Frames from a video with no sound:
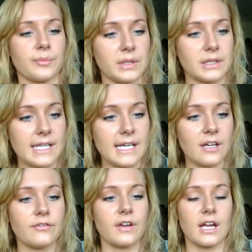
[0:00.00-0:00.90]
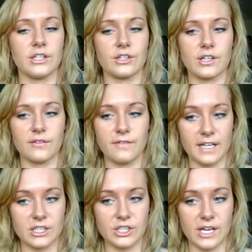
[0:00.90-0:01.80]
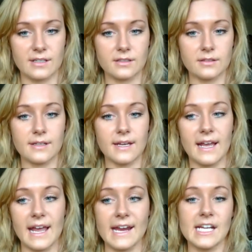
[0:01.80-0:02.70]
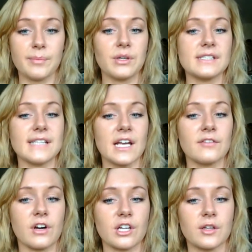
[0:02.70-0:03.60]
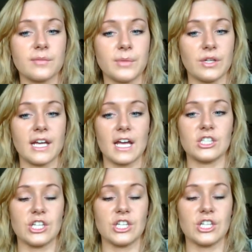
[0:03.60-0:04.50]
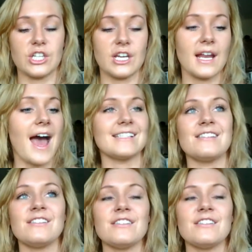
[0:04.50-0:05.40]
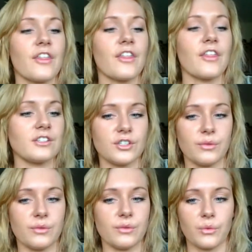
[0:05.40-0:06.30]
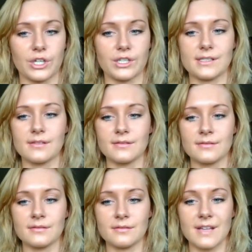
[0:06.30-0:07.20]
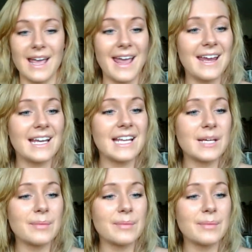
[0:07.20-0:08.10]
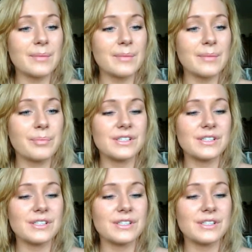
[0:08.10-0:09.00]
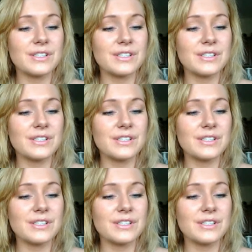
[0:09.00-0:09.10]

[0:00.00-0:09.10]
your belief, and your conviction. 80% of our communication has nothing to do with words. 80%.